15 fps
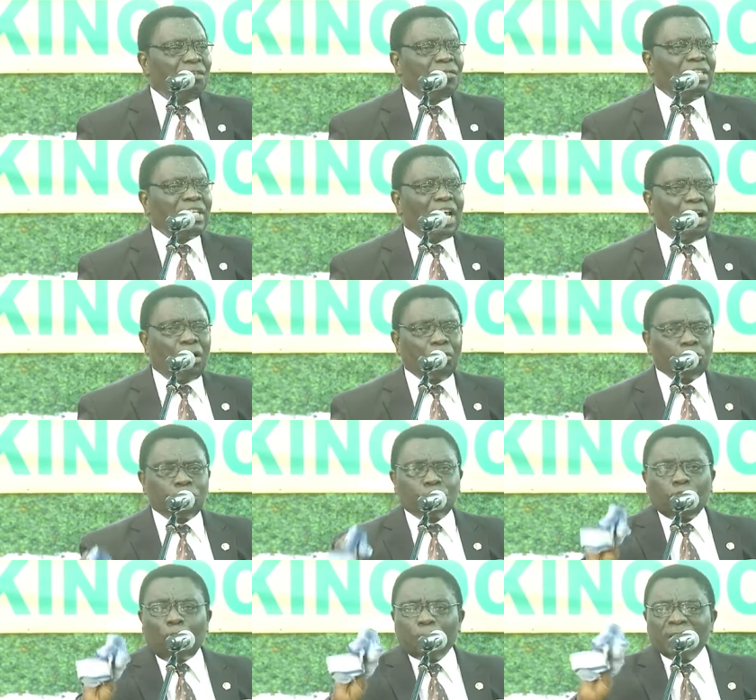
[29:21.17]
David now
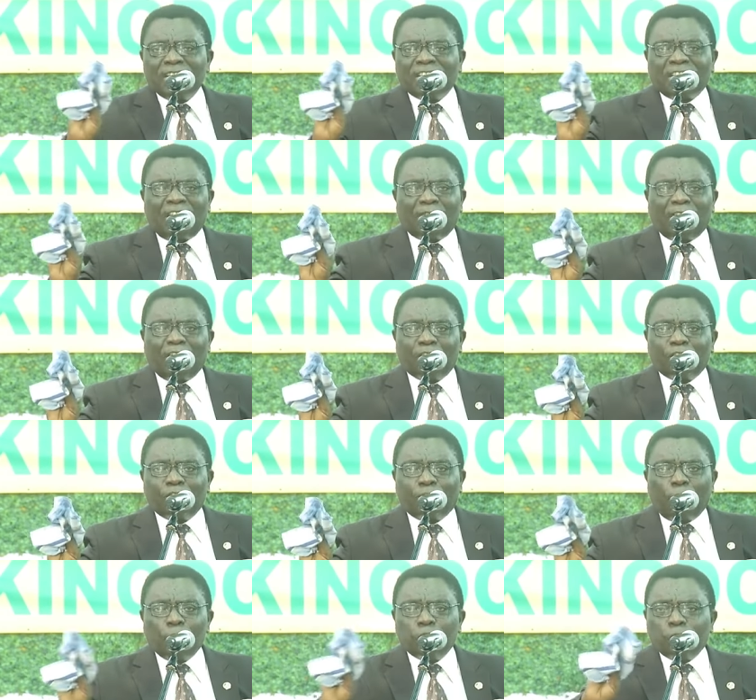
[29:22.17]
stopped his
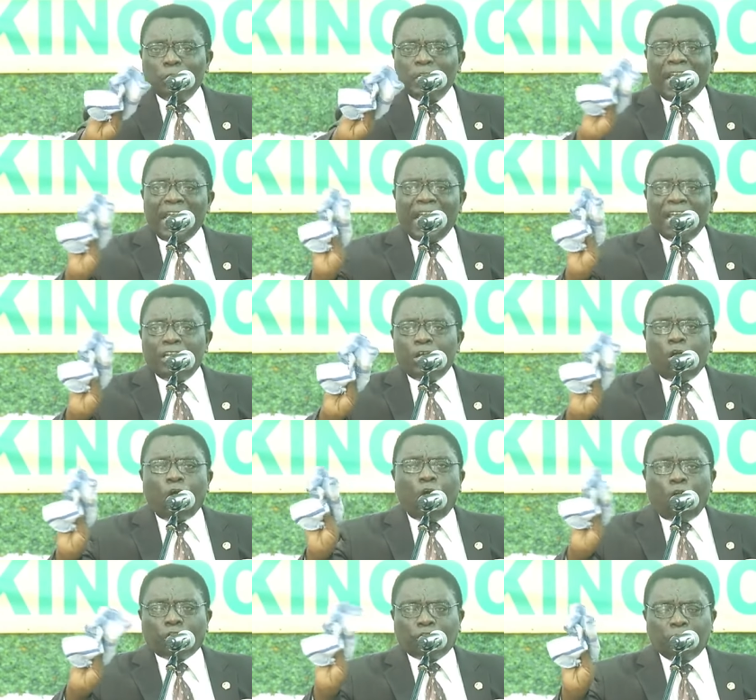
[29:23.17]
servants from doing any
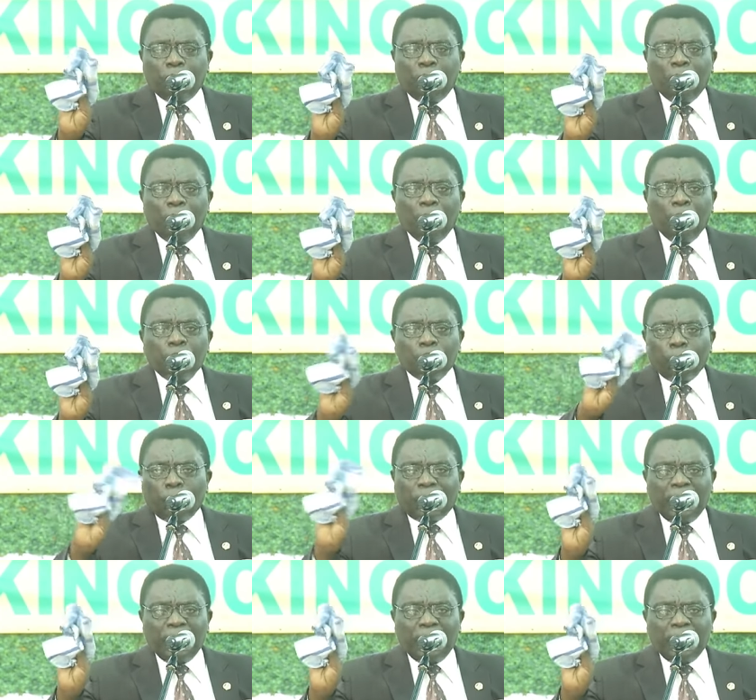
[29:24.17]
hurt to